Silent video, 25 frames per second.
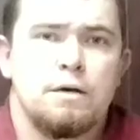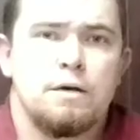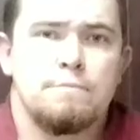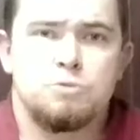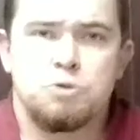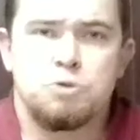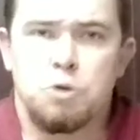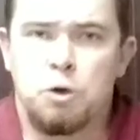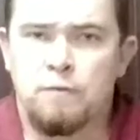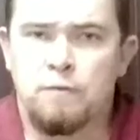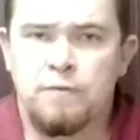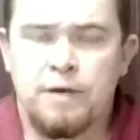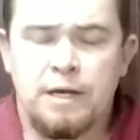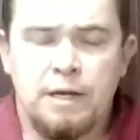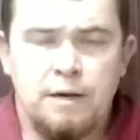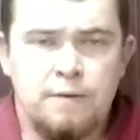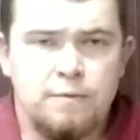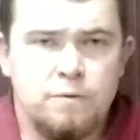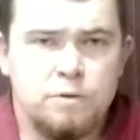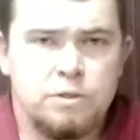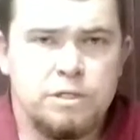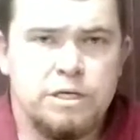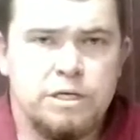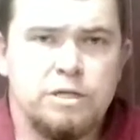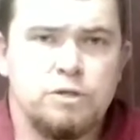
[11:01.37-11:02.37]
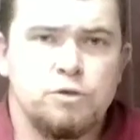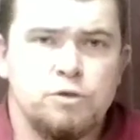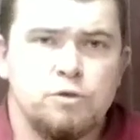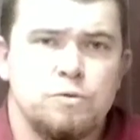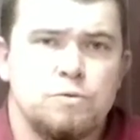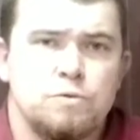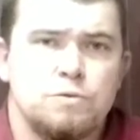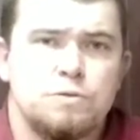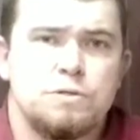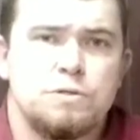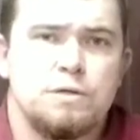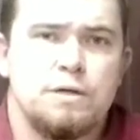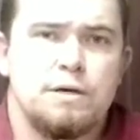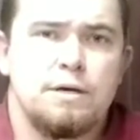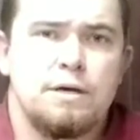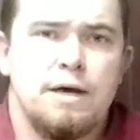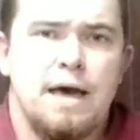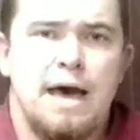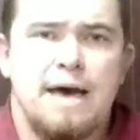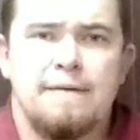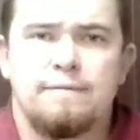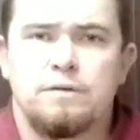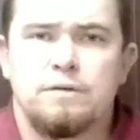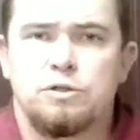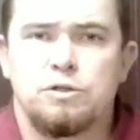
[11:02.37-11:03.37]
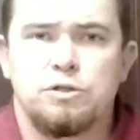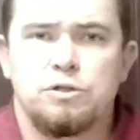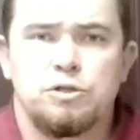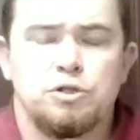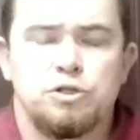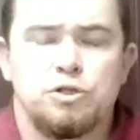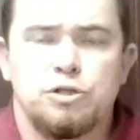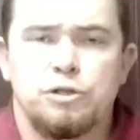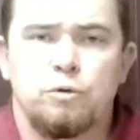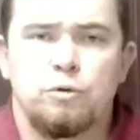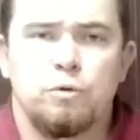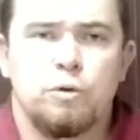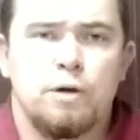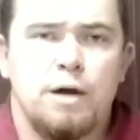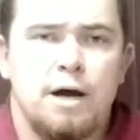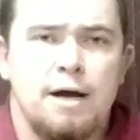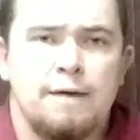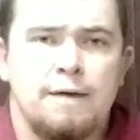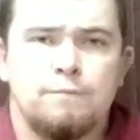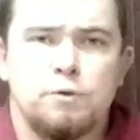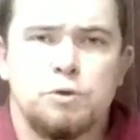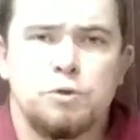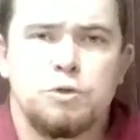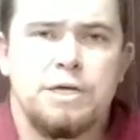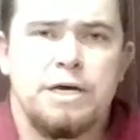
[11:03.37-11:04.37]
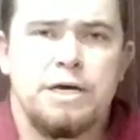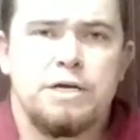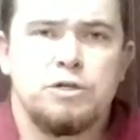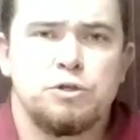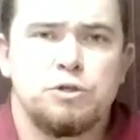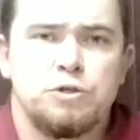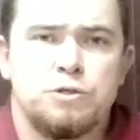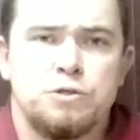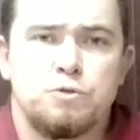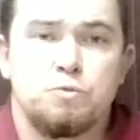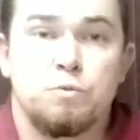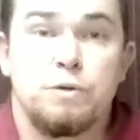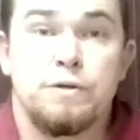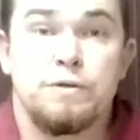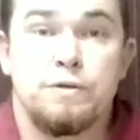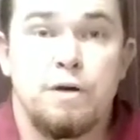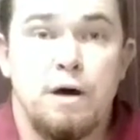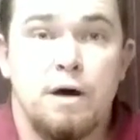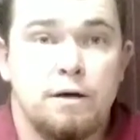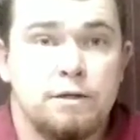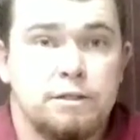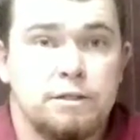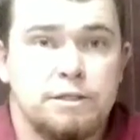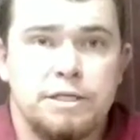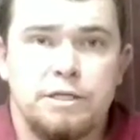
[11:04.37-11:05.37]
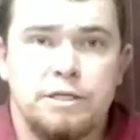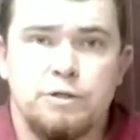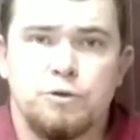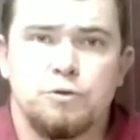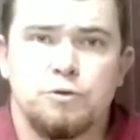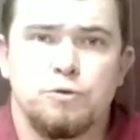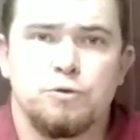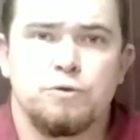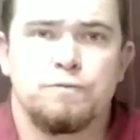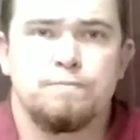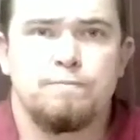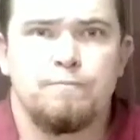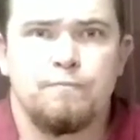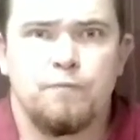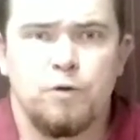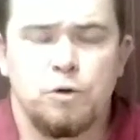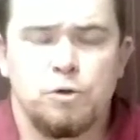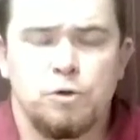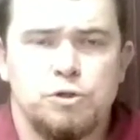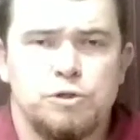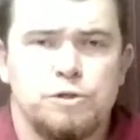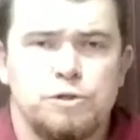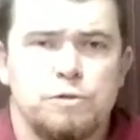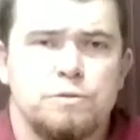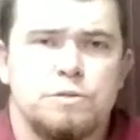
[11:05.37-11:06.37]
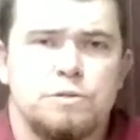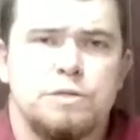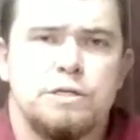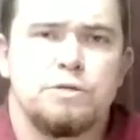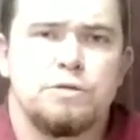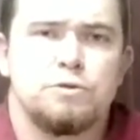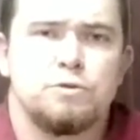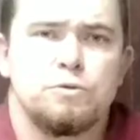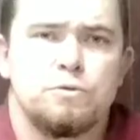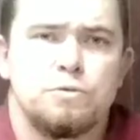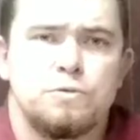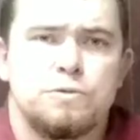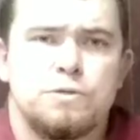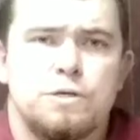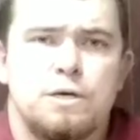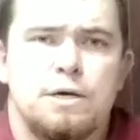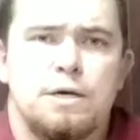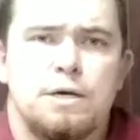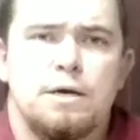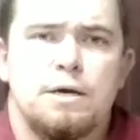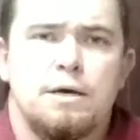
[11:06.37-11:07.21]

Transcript: observing other teachers, having just general conversations with young teachers, first-year teachers,